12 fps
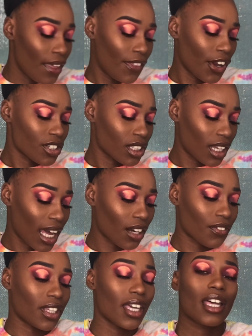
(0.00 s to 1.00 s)
There's a
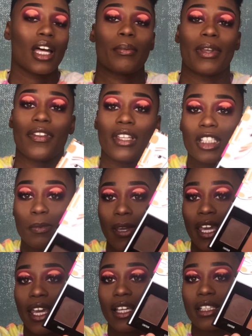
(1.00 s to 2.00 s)
lot of kick up in these
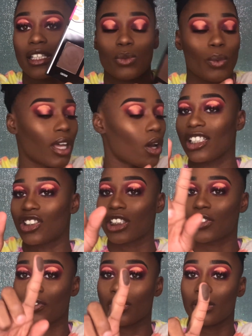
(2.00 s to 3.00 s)
pans as well,
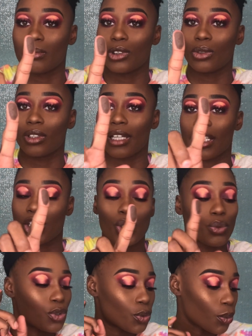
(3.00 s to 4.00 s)
just from doing like
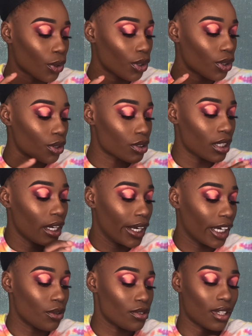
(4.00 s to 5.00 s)
2 swirls.
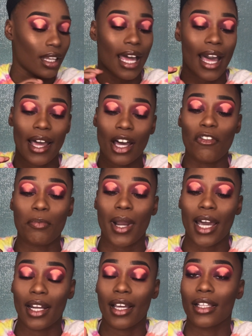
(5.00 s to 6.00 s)
There was a lot of
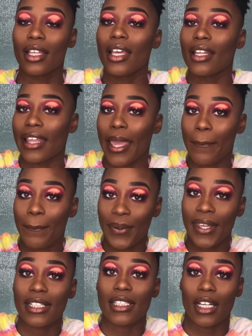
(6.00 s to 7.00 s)
product that
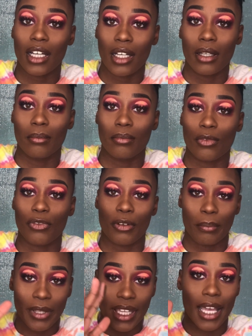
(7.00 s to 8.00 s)
picked up
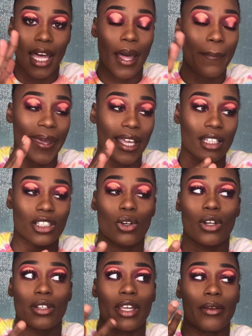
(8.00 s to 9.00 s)
from being compacted,
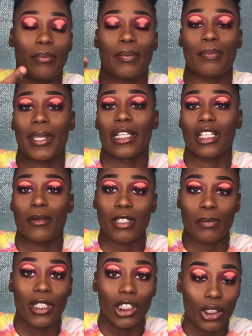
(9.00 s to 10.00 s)
so it picked up
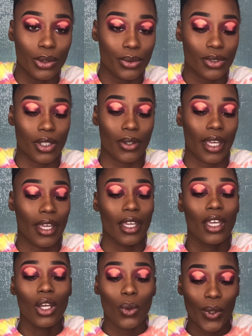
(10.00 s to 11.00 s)
to be loose,
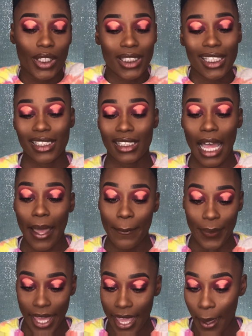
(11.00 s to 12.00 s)
okay? Which is
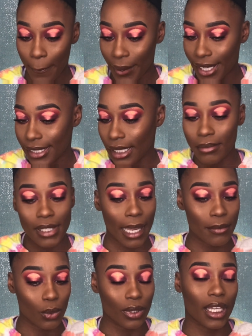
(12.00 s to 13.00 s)
not bad, but
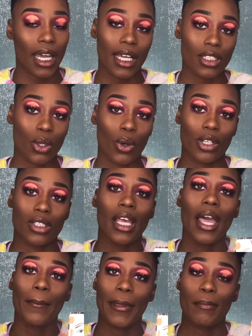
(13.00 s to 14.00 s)
sometimes with contours,
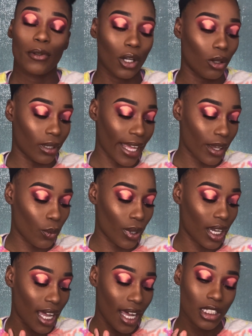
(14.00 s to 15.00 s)
people don't like
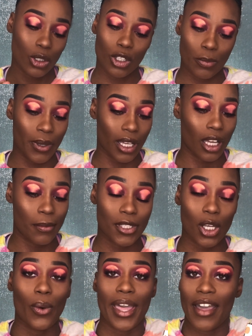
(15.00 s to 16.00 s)
when contours pick up
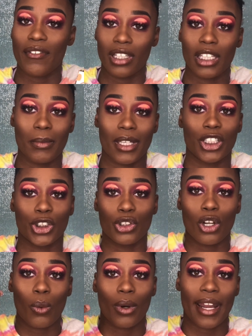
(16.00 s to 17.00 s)
so heavily because
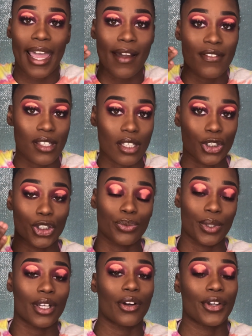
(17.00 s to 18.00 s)
you don't want to have this a
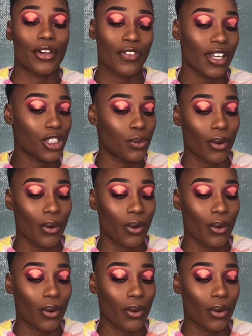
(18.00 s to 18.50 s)
streak on your face.